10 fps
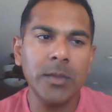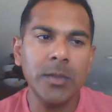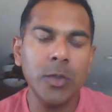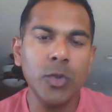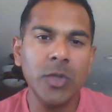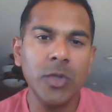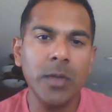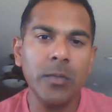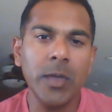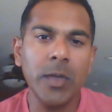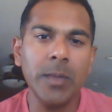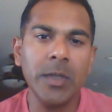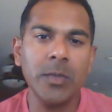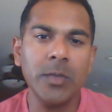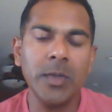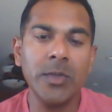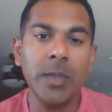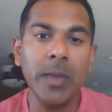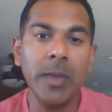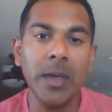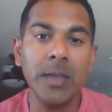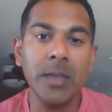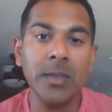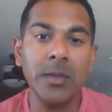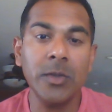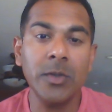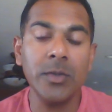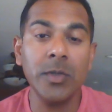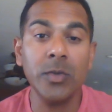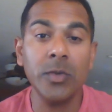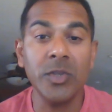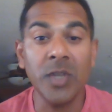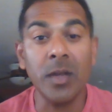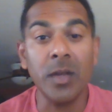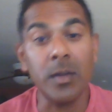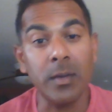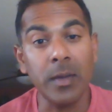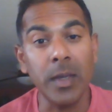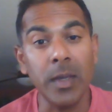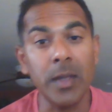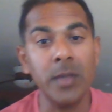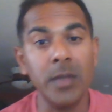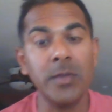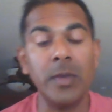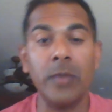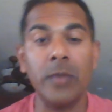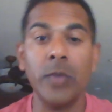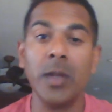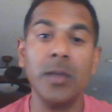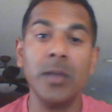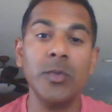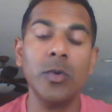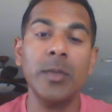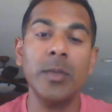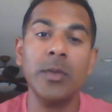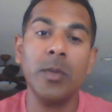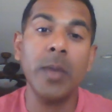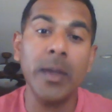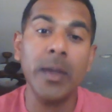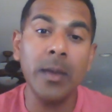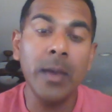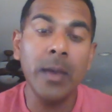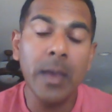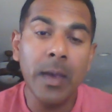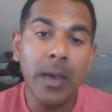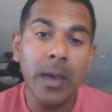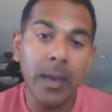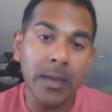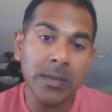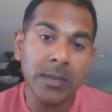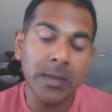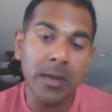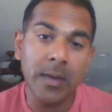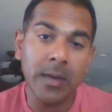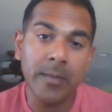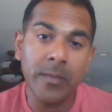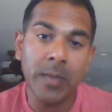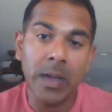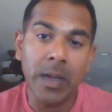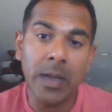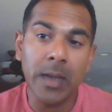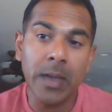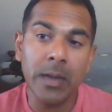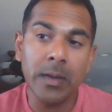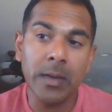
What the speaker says: solution, when it mixes with your stomach acid, turns into a gel, and it's readily absorbed into your body. It's a lot